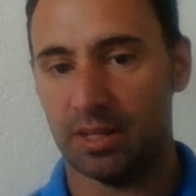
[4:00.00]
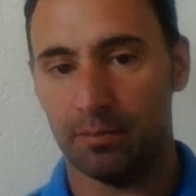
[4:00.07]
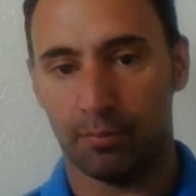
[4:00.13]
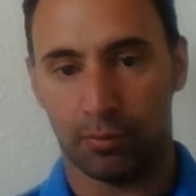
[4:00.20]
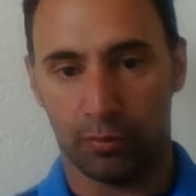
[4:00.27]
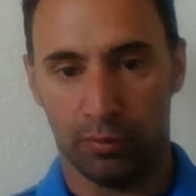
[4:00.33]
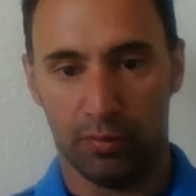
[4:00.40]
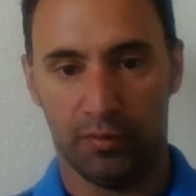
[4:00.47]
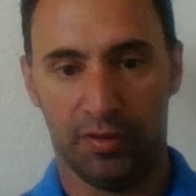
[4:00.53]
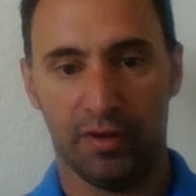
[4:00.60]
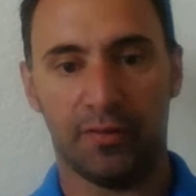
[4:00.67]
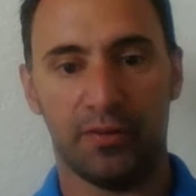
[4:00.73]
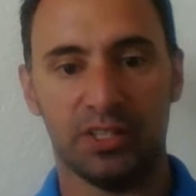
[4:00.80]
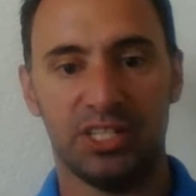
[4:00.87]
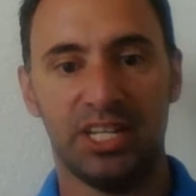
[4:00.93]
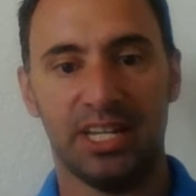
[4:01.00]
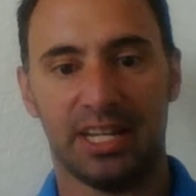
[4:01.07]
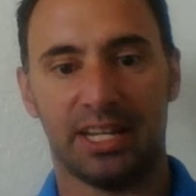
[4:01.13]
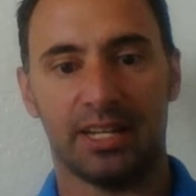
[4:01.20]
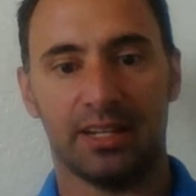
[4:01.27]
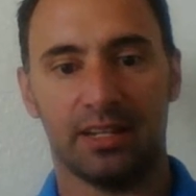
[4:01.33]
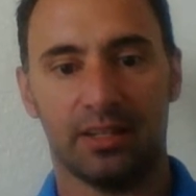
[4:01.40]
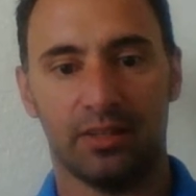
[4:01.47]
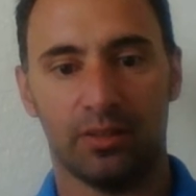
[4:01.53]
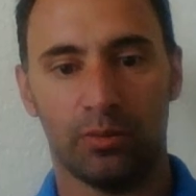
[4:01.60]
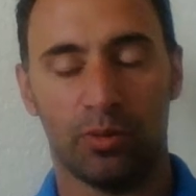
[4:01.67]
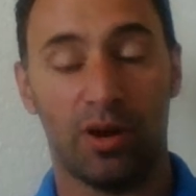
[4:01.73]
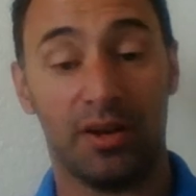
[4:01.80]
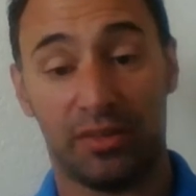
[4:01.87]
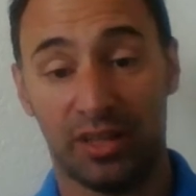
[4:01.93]
improve their physique
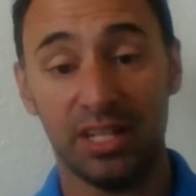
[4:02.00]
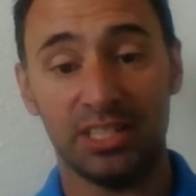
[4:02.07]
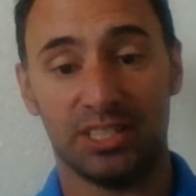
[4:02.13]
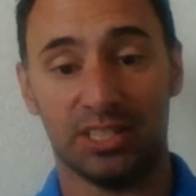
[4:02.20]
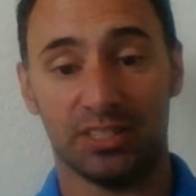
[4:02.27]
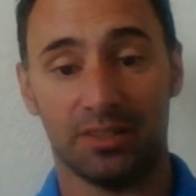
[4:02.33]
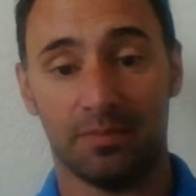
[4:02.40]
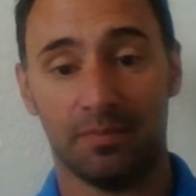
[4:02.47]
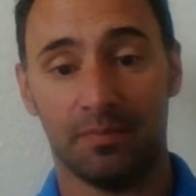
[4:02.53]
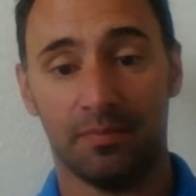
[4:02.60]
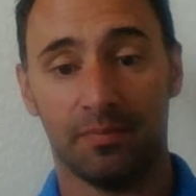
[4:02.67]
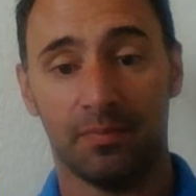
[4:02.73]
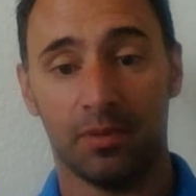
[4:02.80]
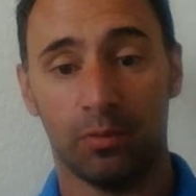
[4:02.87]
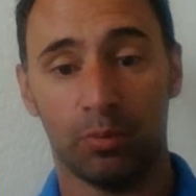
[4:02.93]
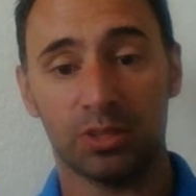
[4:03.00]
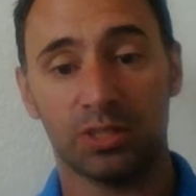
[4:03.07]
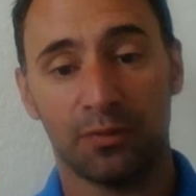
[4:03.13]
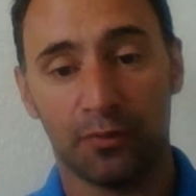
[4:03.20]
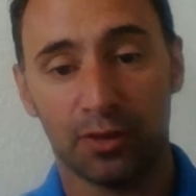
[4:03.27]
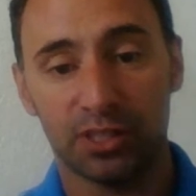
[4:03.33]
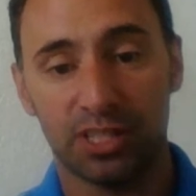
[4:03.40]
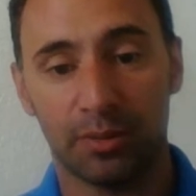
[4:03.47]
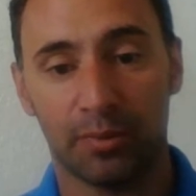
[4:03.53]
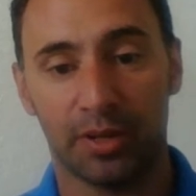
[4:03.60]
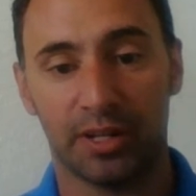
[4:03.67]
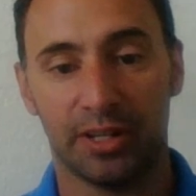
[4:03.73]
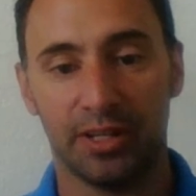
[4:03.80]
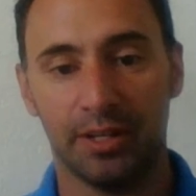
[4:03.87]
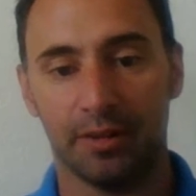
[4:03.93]
or athleticism. What's the first thing we're
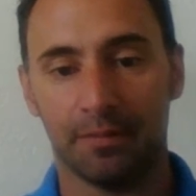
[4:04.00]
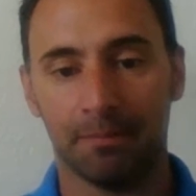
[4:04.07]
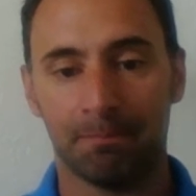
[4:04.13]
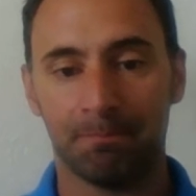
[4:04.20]
going to do?